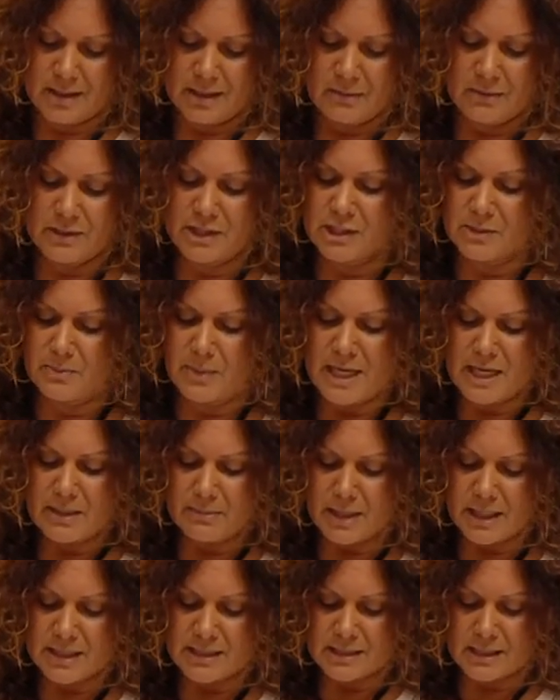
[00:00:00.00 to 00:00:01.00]
which is being
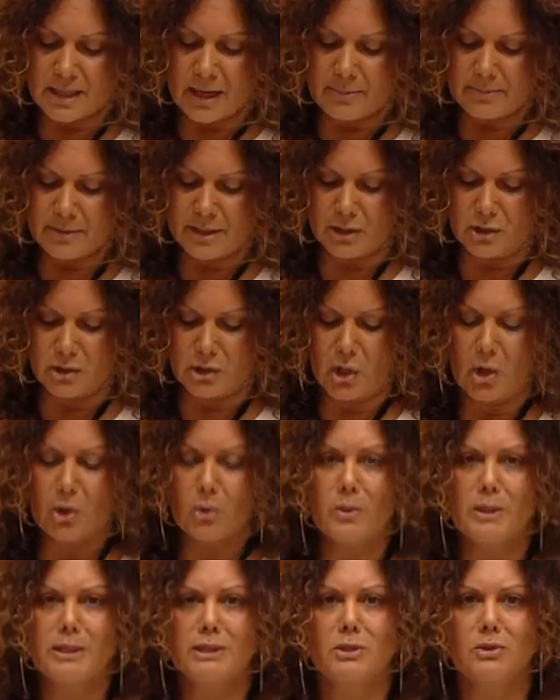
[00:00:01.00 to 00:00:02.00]
mixed up in a dog
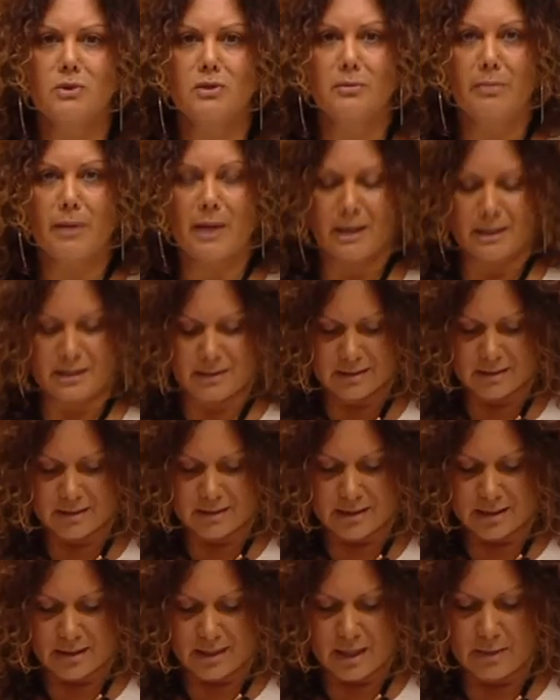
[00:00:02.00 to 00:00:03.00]
whistle debate
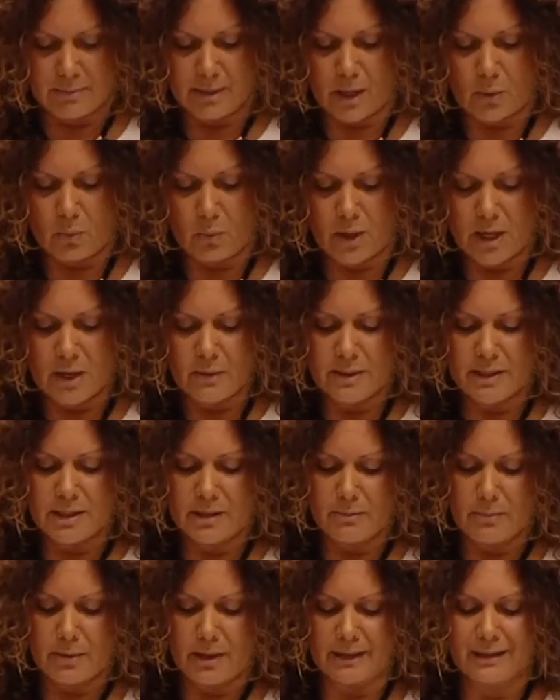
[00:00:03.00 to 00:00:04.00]
about where we
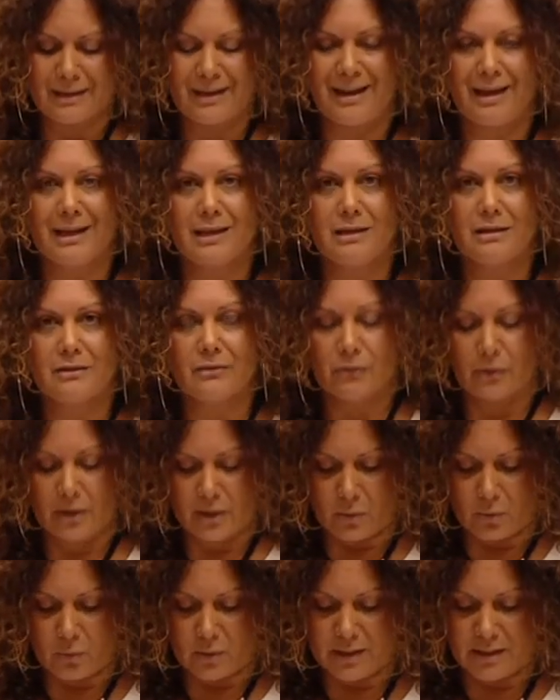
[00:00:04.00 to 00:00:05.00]
can buy cake for
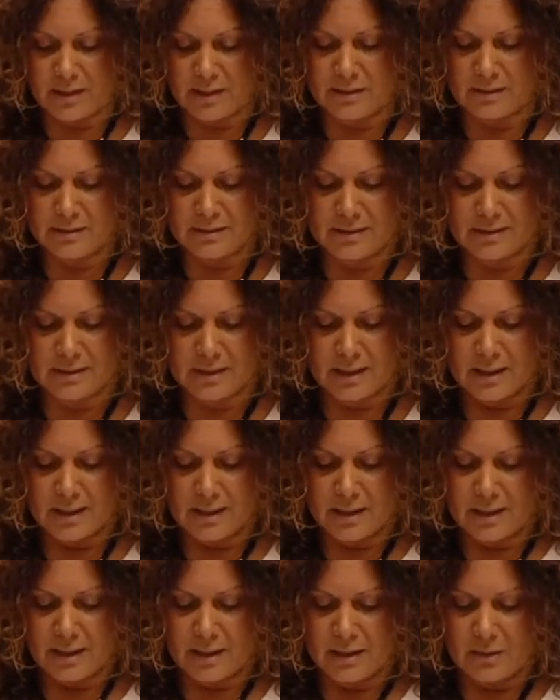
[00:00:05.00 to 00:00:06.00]
our weddings,
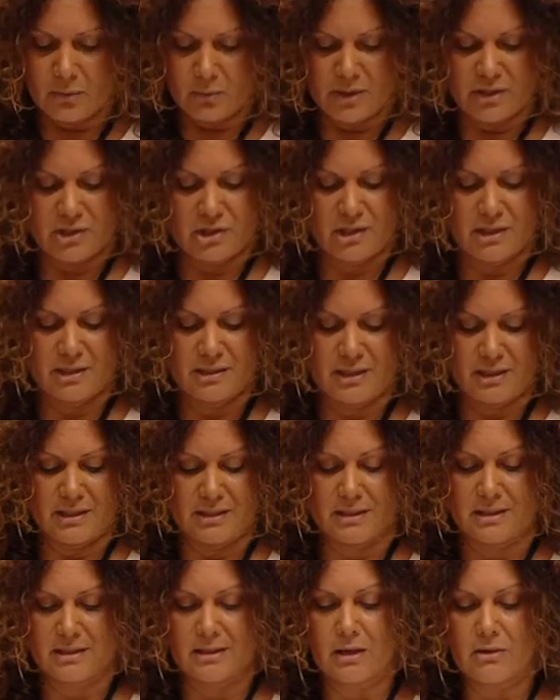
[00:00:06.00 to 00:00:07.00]
which is
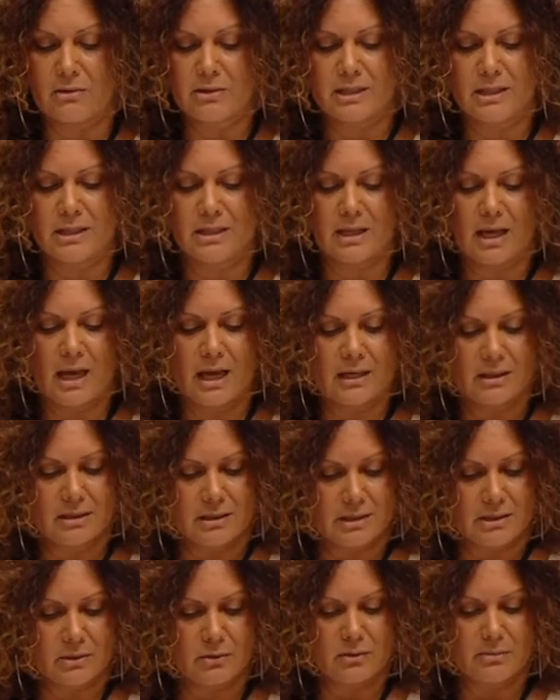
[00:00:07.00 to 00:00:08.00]
insulting and
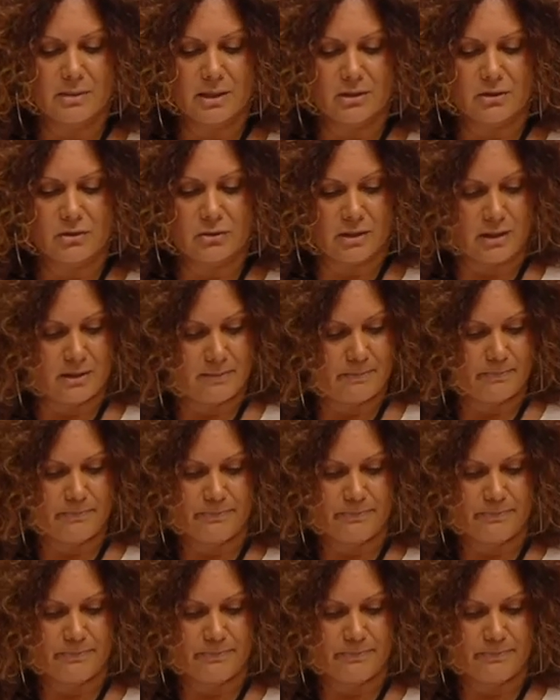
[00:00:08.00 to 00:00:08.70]
discriminatory.